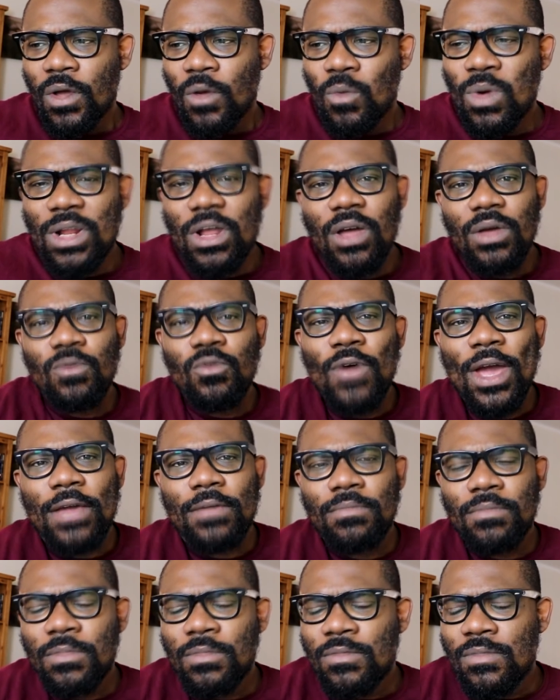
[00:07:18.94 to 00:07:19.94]
We're not. Wait.
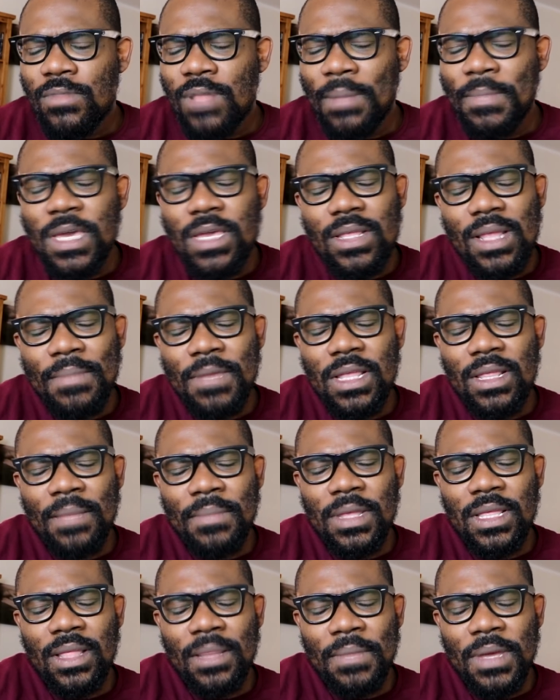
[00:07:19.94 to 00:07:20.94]
Let me
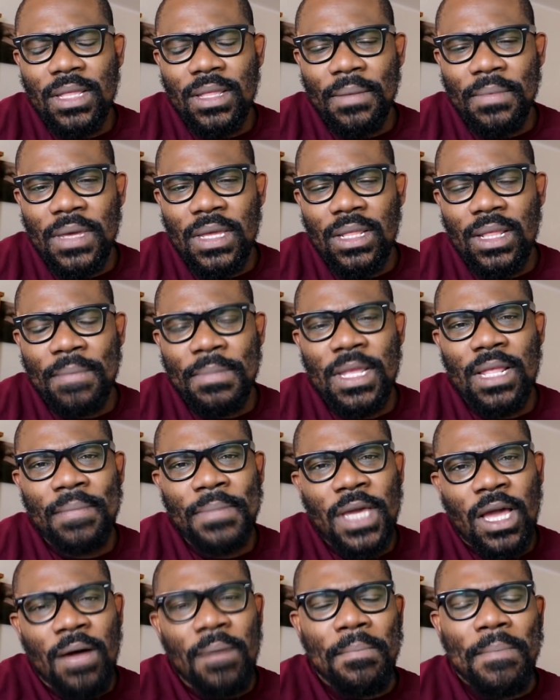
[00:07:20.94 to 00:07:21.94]

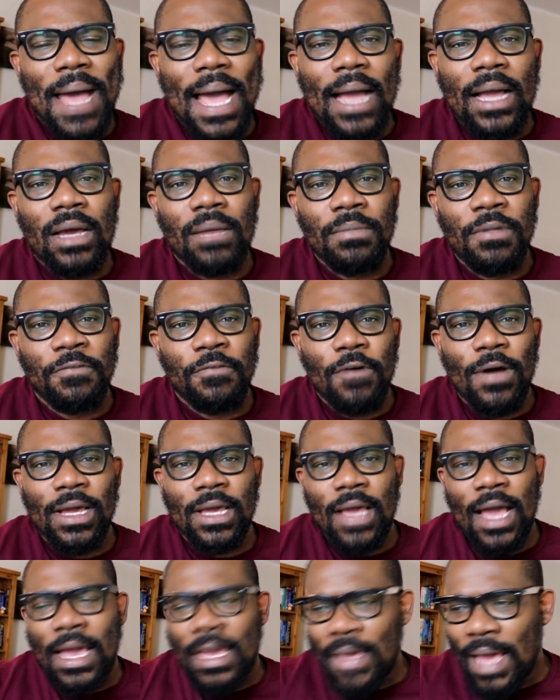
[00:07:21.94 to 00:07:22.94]
come back
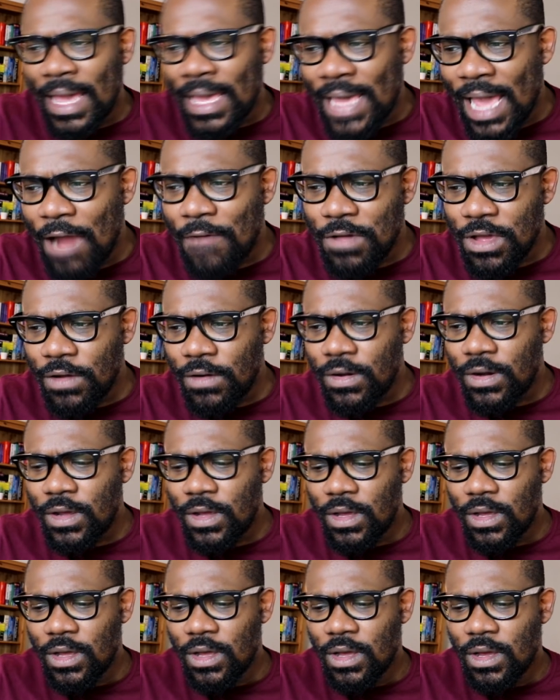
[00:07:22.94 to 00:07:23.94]
before I carry on.
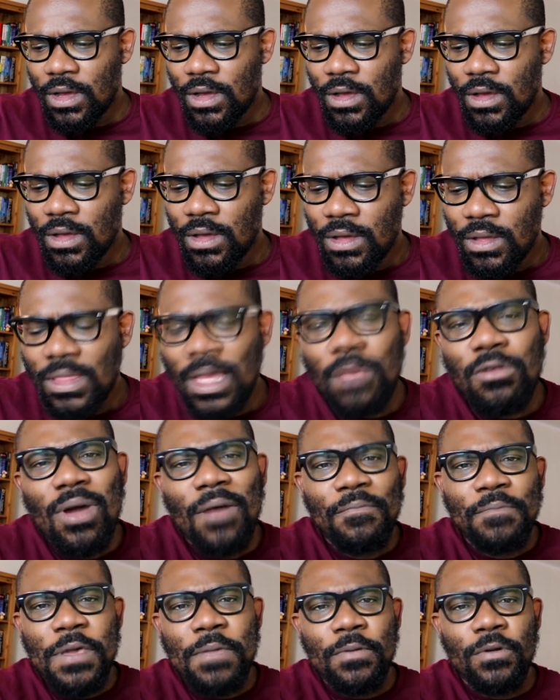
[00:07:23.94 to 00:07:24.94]
Then you
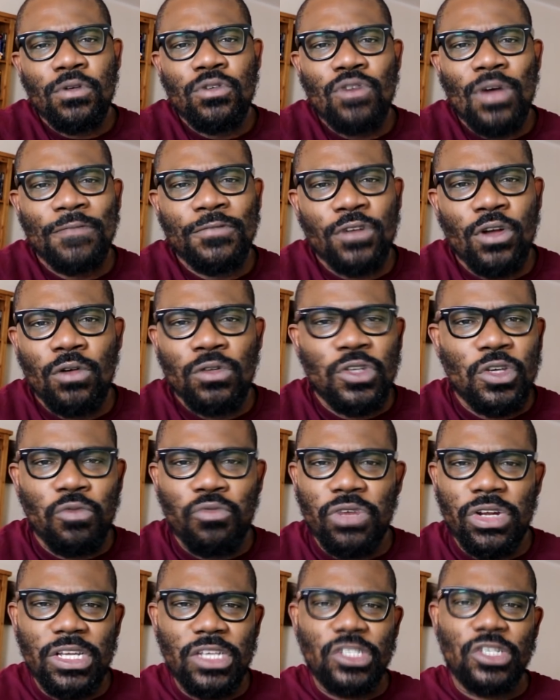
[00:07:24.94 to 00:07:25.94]
have people who you have to go to your
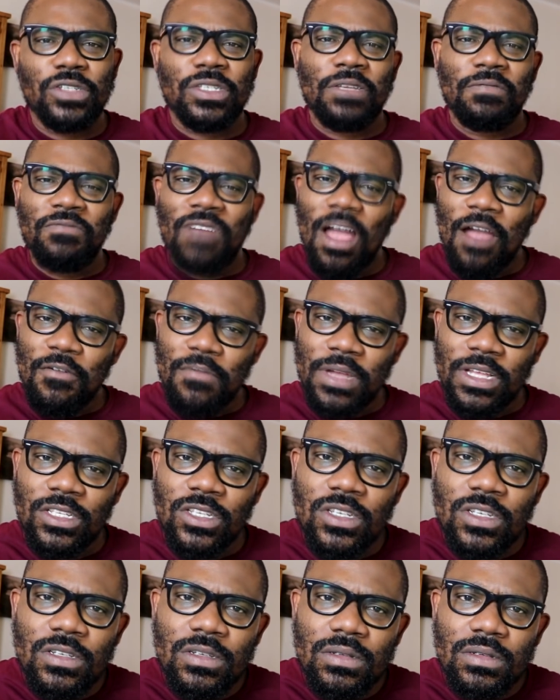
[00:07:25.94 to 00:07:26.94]
religious
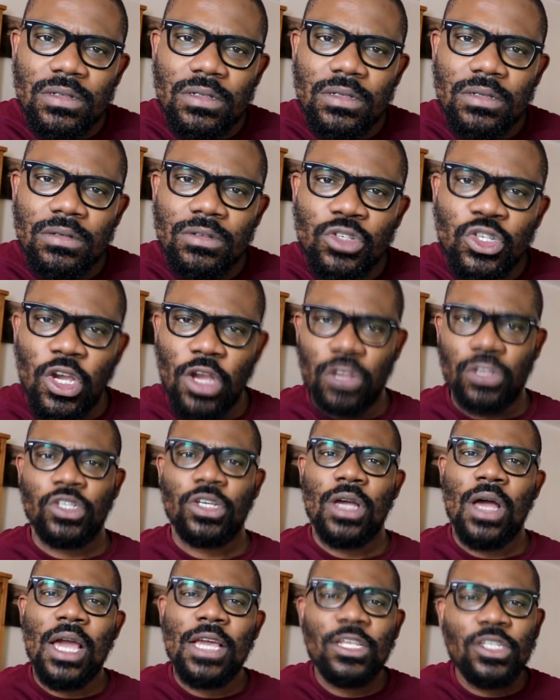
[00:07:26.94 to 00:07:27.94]
environments.
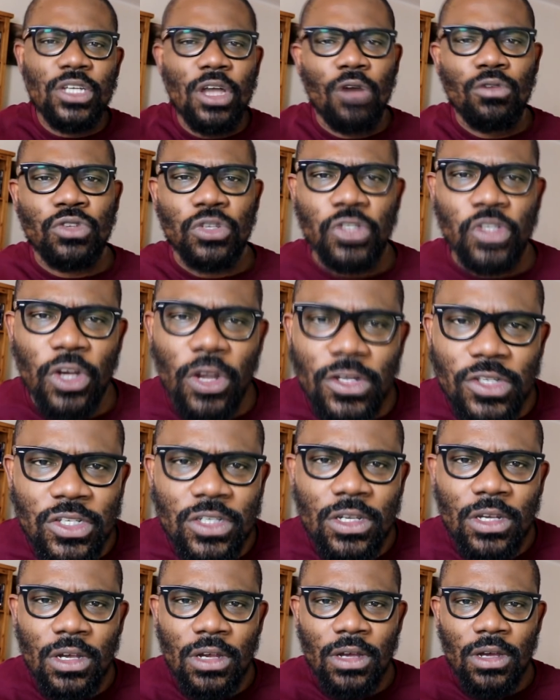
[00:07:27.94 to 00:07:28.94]
Church. I used to go to
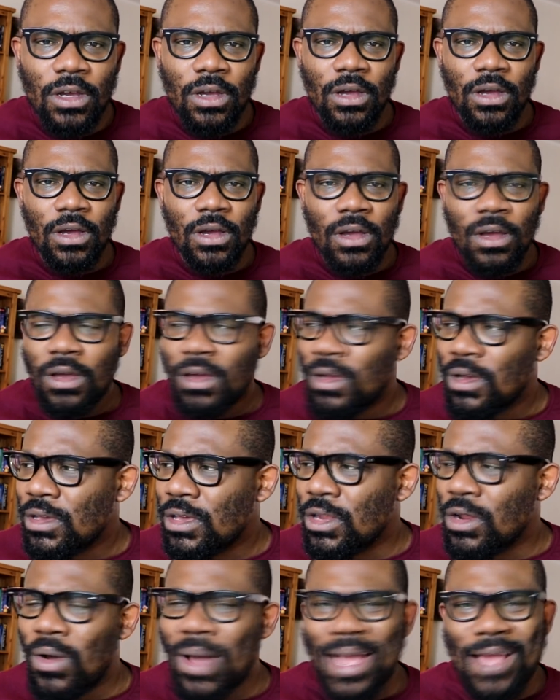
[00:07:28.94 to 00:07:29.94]
church.
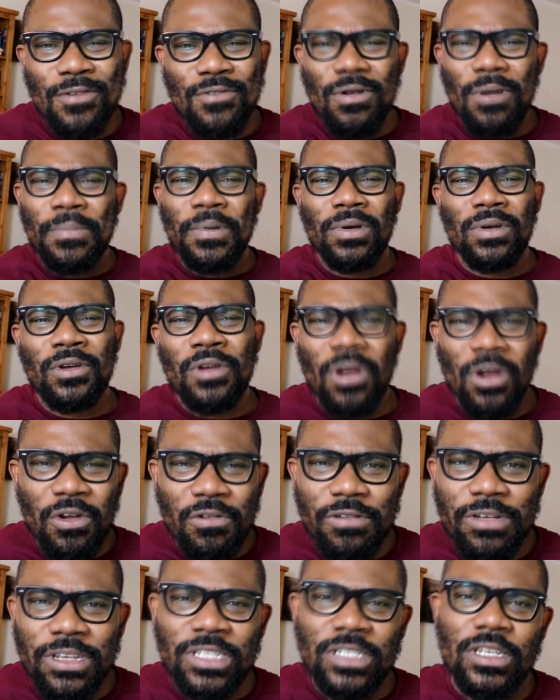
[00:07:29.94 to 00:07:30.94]
I grew up a
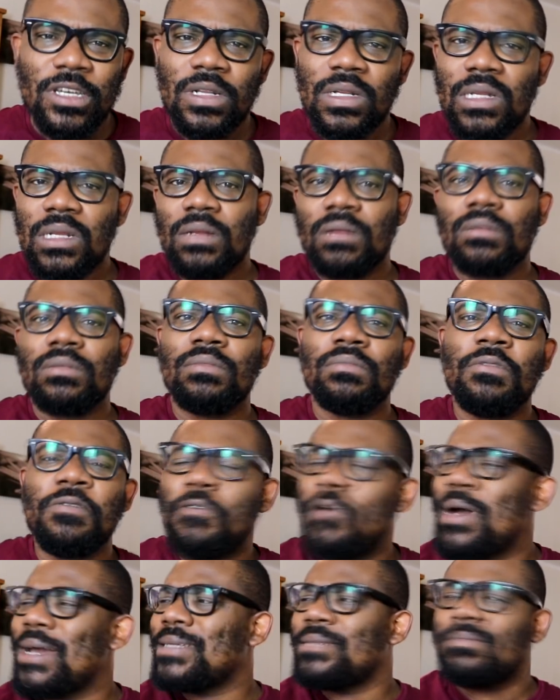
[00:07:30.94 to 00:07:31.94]
Christian
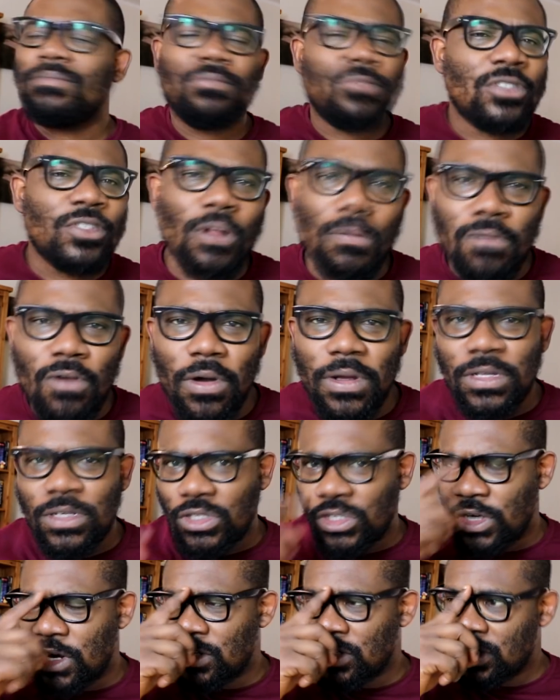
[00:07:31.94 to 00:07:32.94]
before I stopped going to
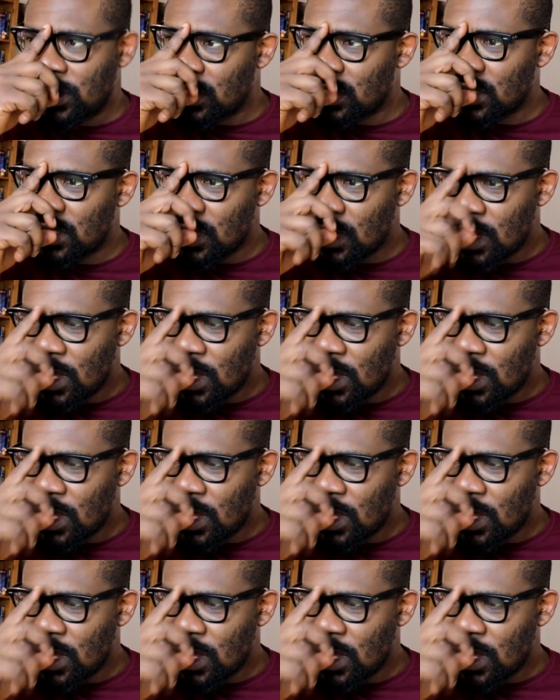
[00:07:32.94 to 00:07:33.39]
churches.